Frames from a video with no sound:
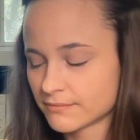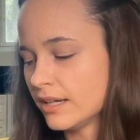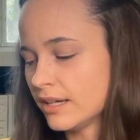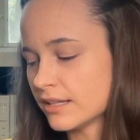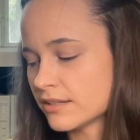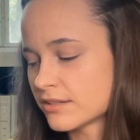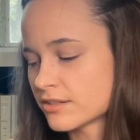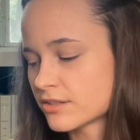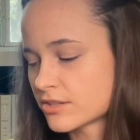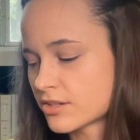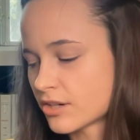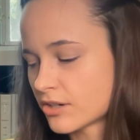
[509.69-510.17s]

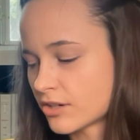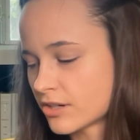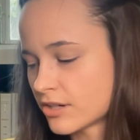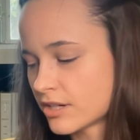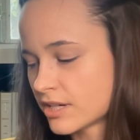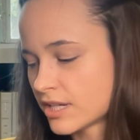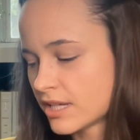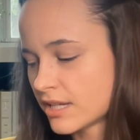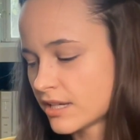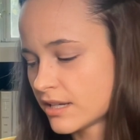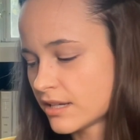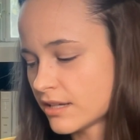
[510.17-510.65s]
It's
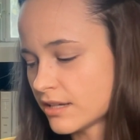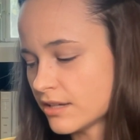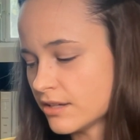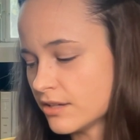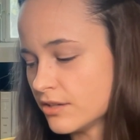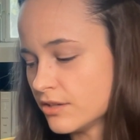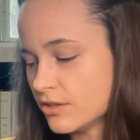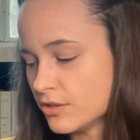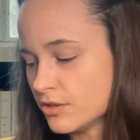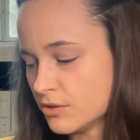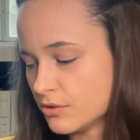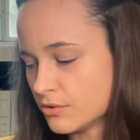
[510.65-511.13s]
turning a
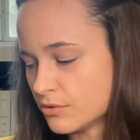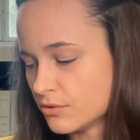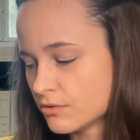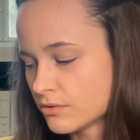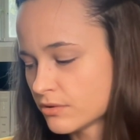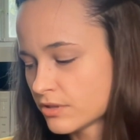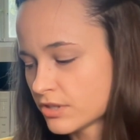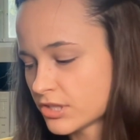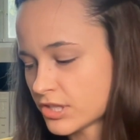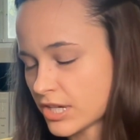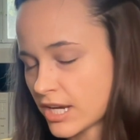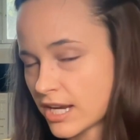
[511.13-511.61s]
new
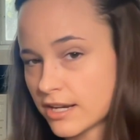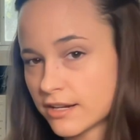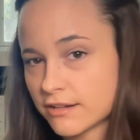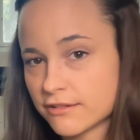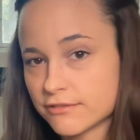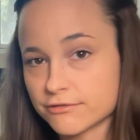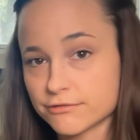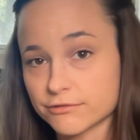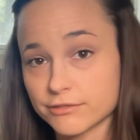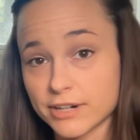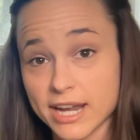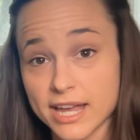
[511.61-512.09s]
shade
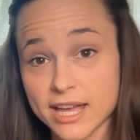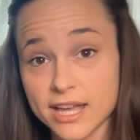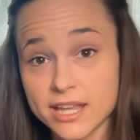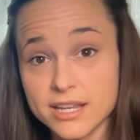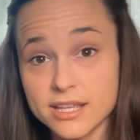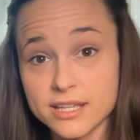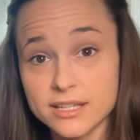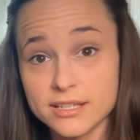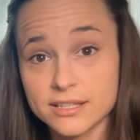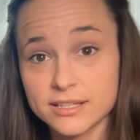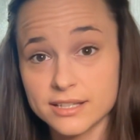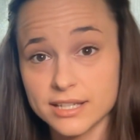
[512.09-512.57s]
of
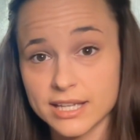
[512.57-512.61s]
red.